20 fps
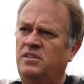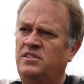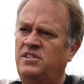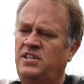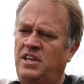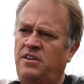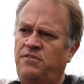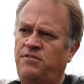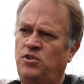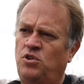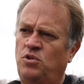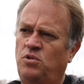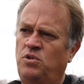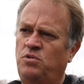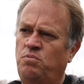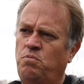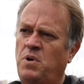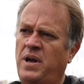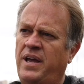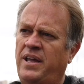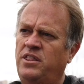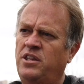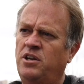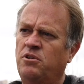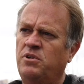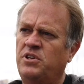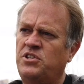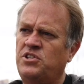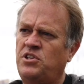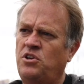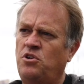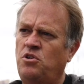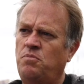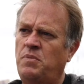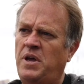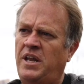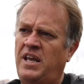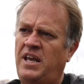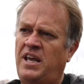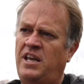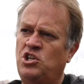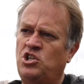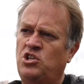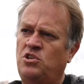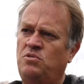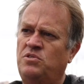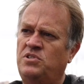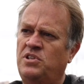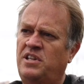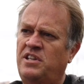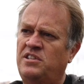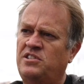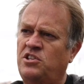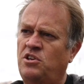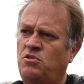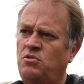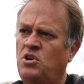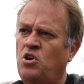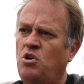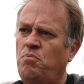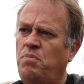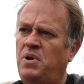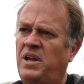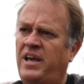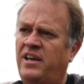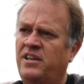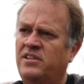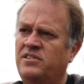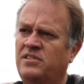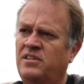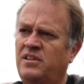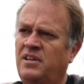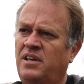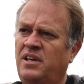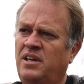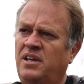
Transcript: seafood when there are so many issues and it's so complex?